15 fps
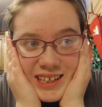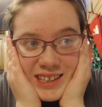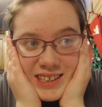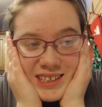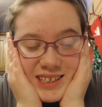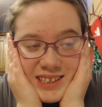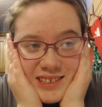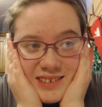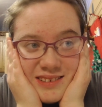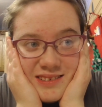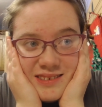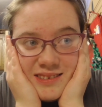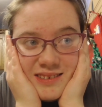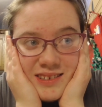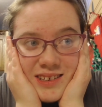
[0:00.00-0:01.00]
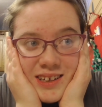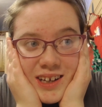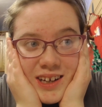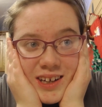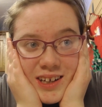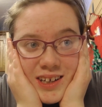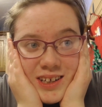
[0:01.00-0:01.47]
eating
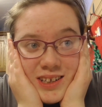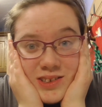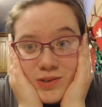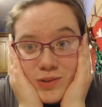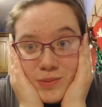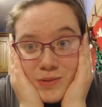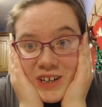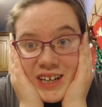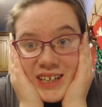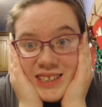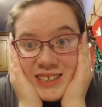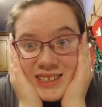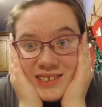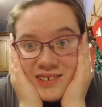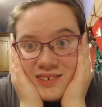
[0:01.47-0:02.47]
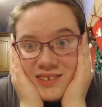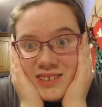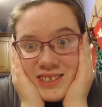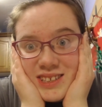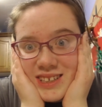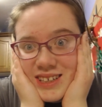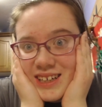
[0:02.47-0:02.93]
strawberry laces
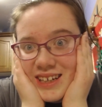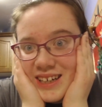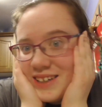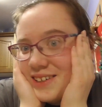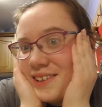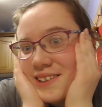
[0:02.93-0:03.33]
constantly,